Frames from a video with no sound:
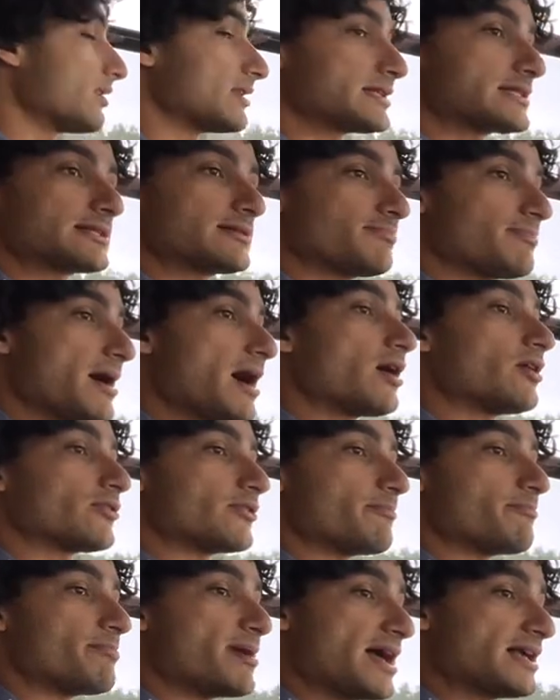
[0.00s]
This is about
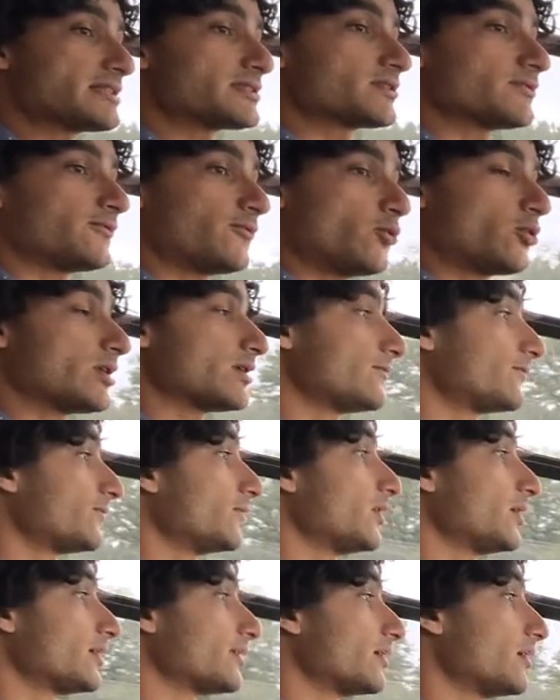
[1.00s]
the best 40
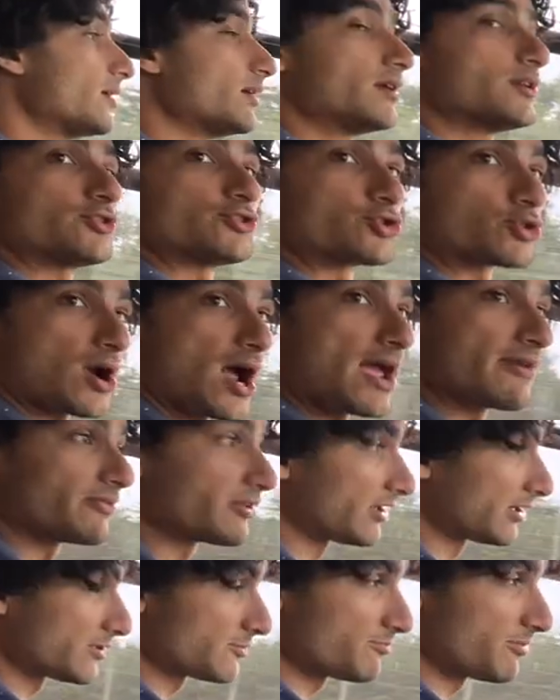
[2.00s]
foot
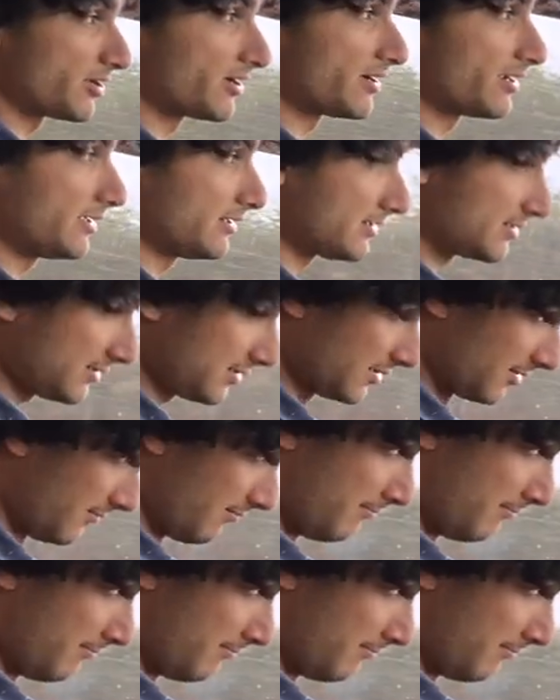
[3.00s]
driving experience